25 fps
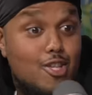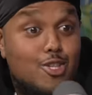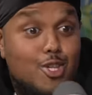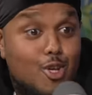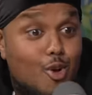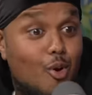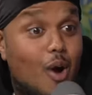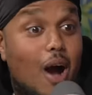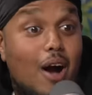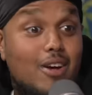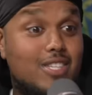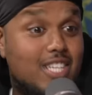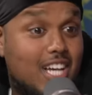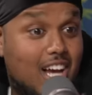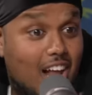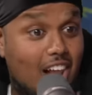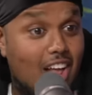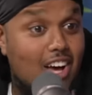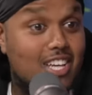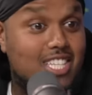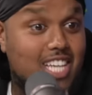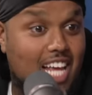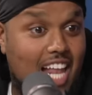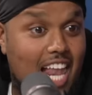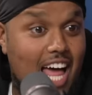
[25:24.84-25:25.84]
In school, I was a
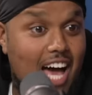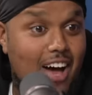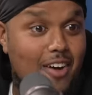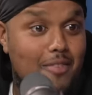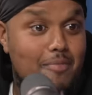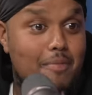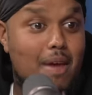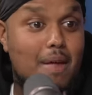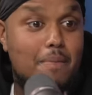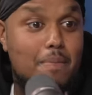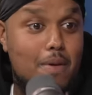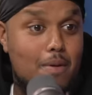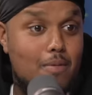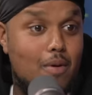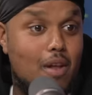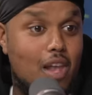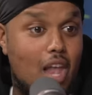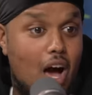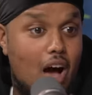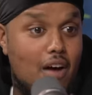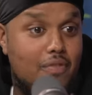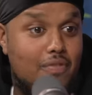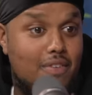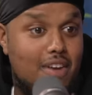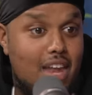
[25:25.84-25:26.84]
class clown, made people
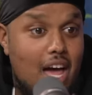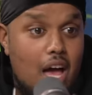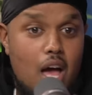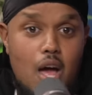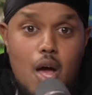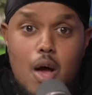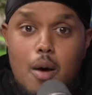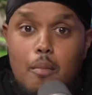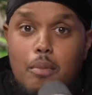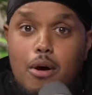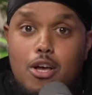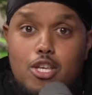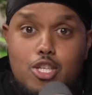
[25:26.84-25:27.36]
laugh and that. Fair.